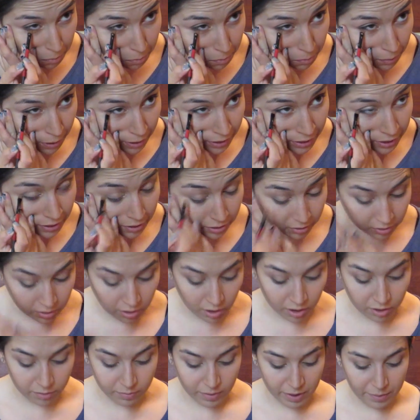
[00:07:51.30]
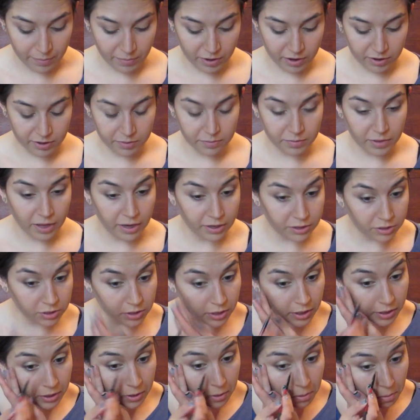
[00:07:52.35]
run it along my bottom lash
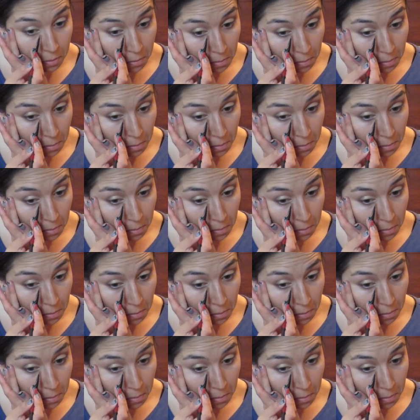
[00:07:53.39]
line.